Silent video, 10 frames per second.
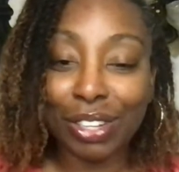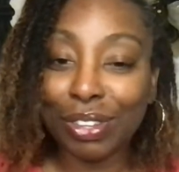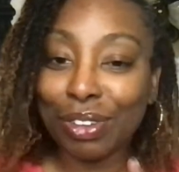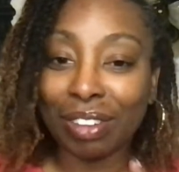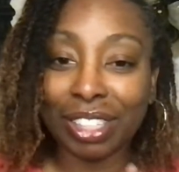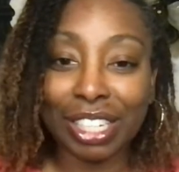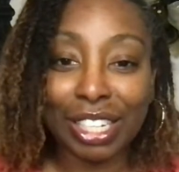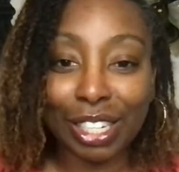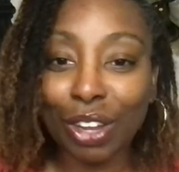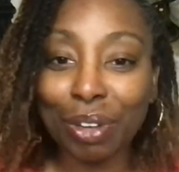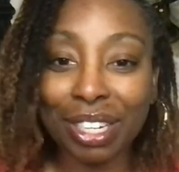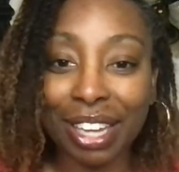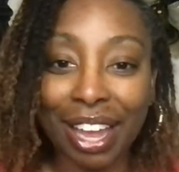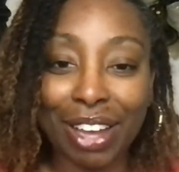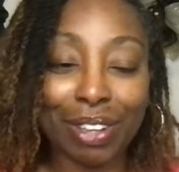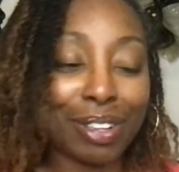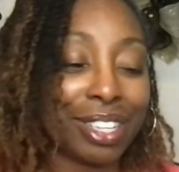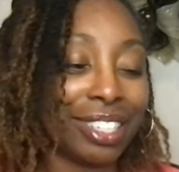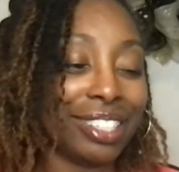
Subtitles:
So you have to slow it down.